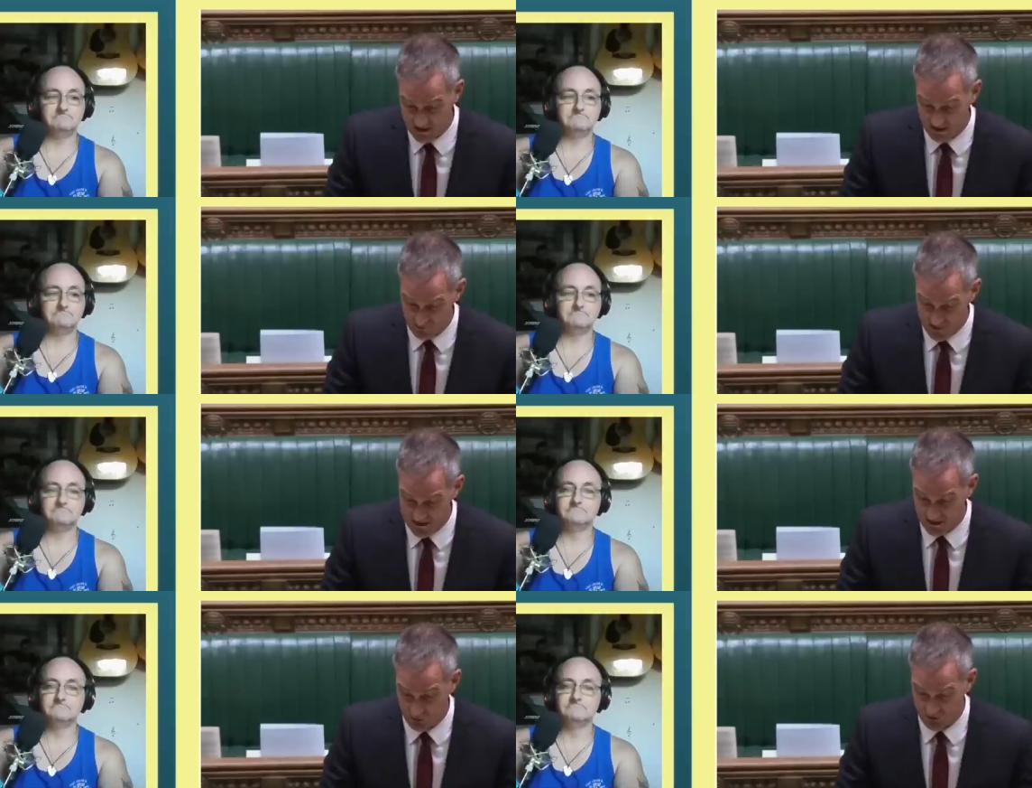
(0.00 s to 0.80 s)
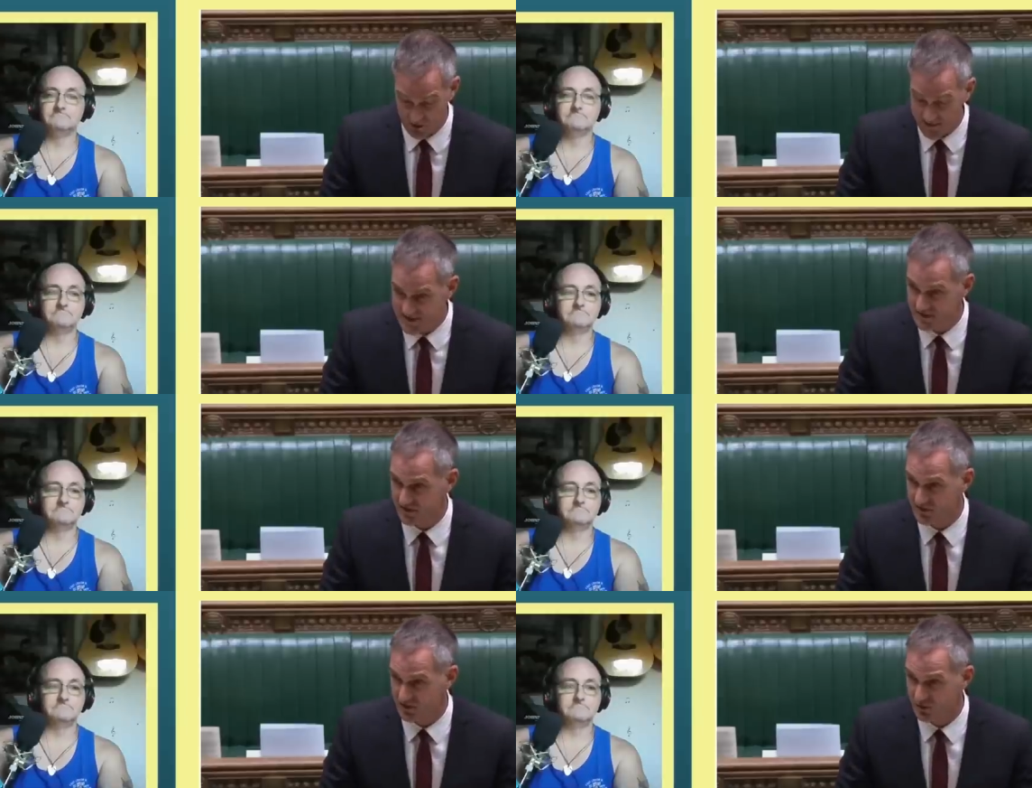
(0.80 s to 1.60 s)
Speaker 1: uh, really was committed to
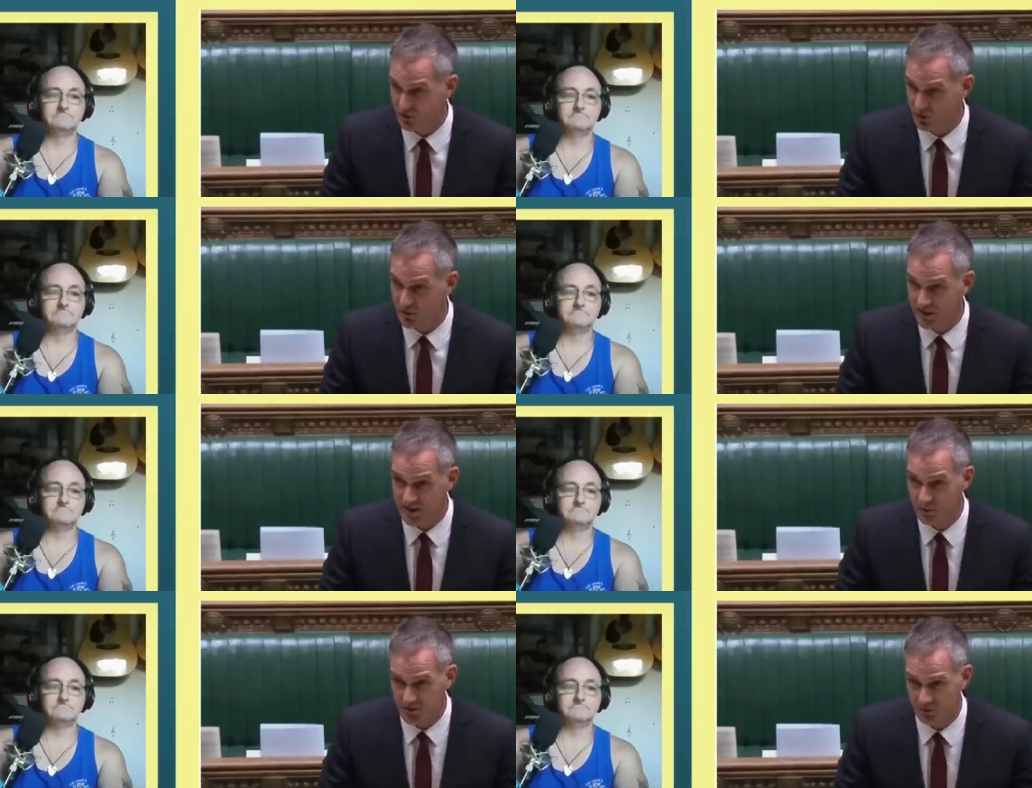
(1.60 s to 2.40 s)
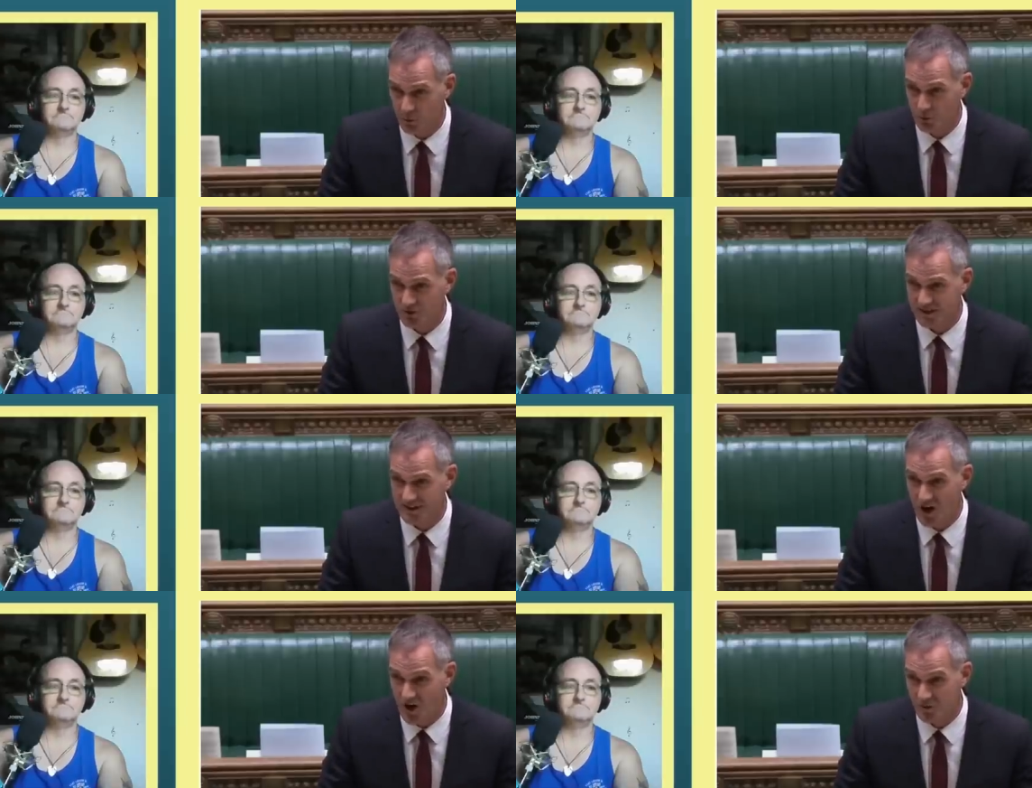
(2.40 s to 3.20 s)
this issue, he wouldn't have walked in
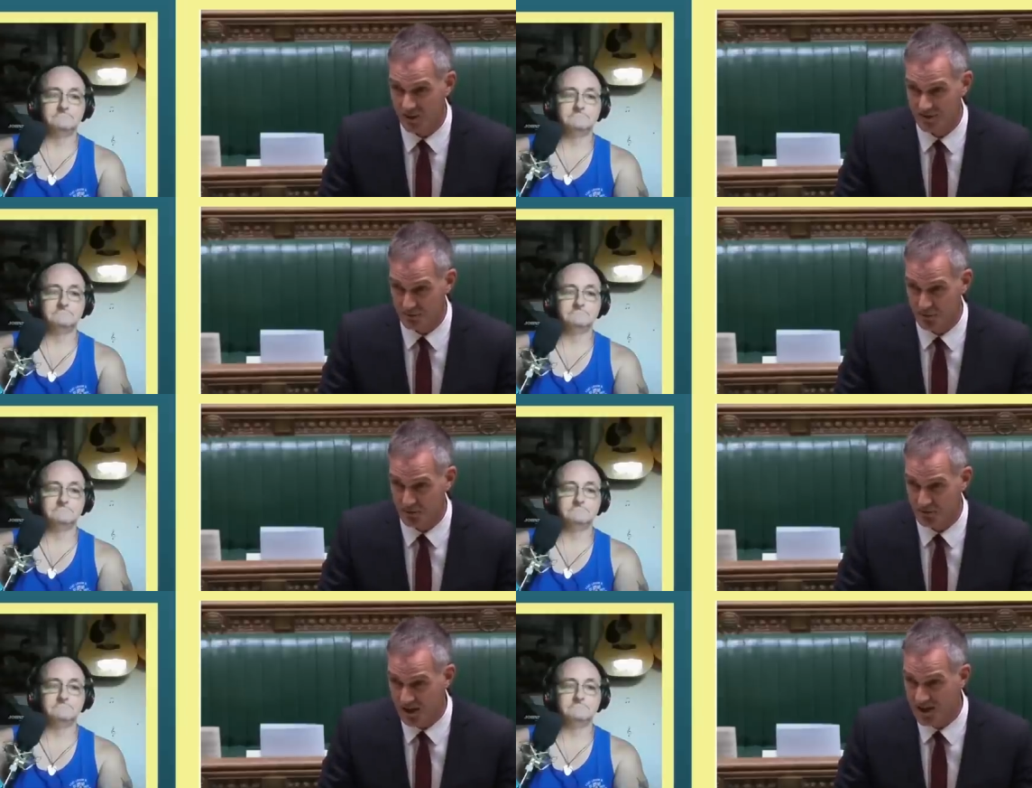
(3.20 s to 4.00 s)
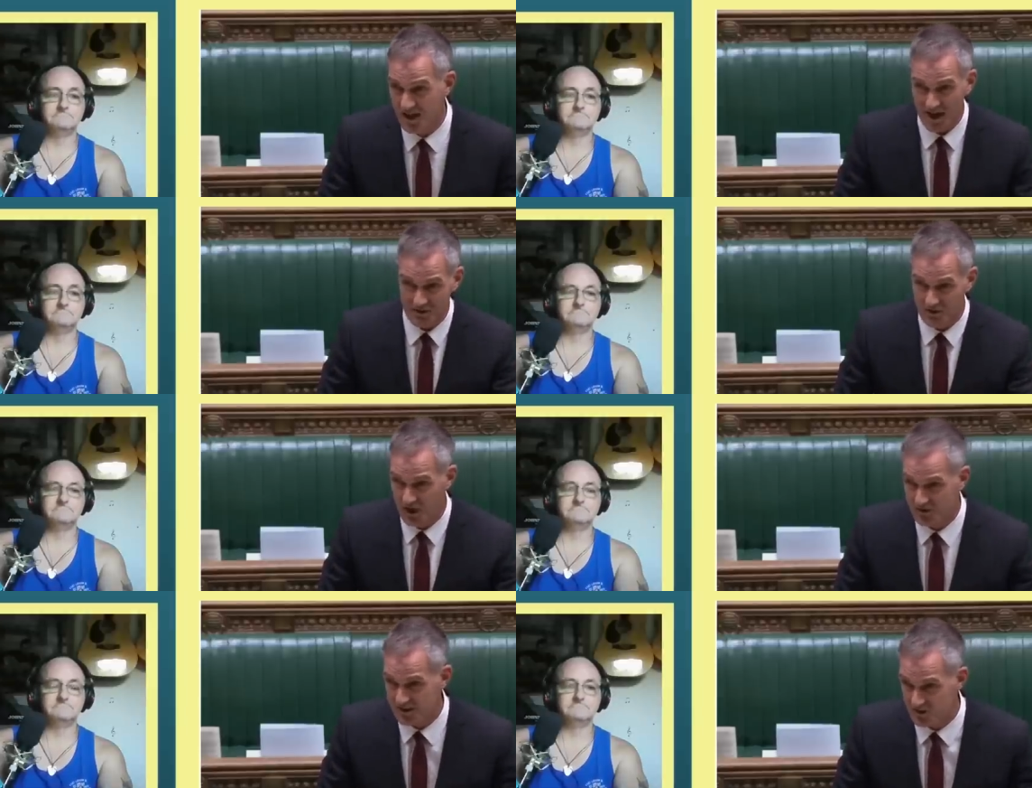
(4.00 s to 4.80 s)
halfway through and
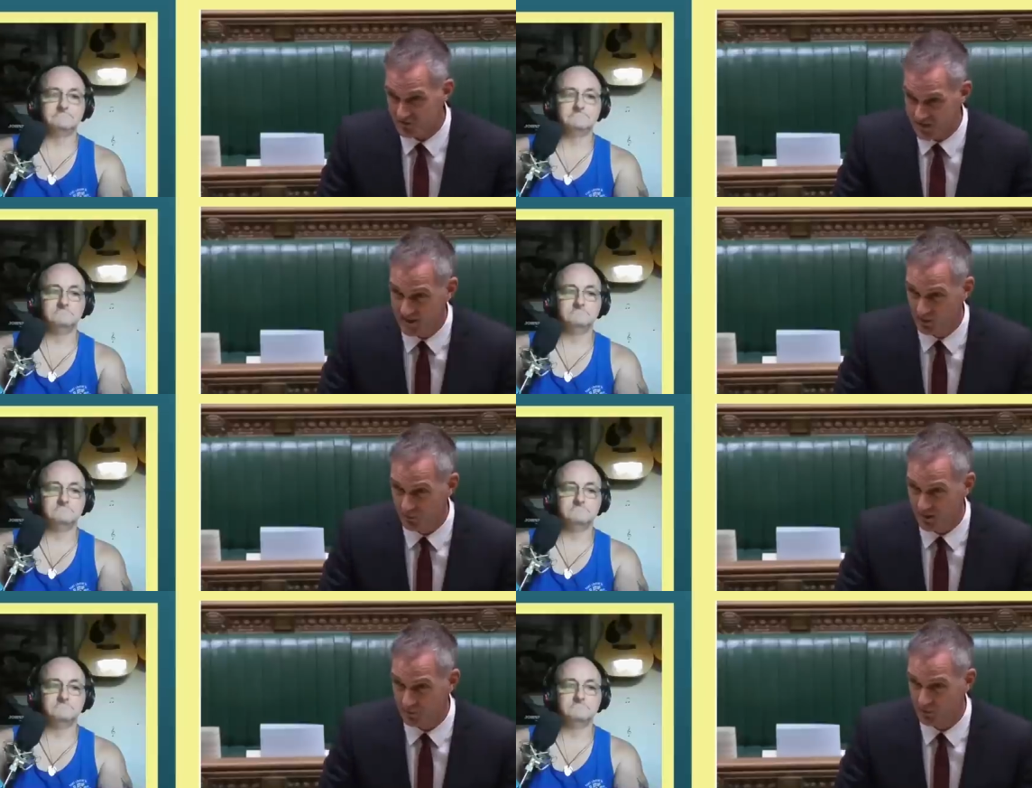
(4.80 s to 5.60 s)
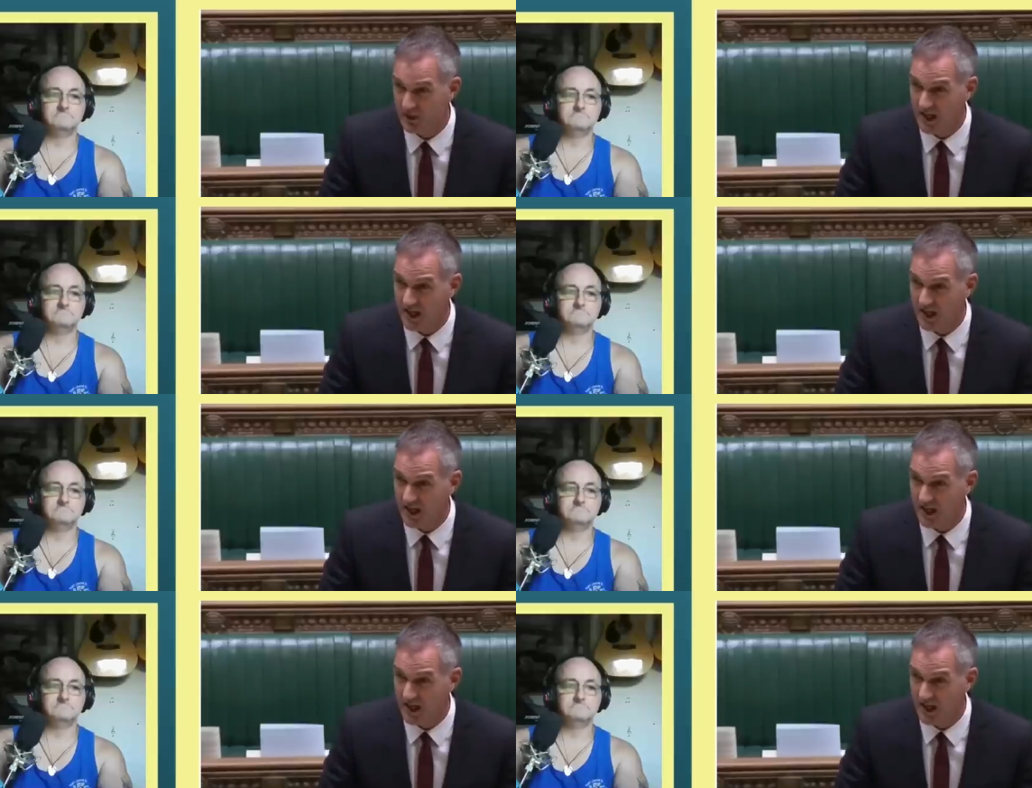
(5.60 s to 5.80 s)
started intervening on people.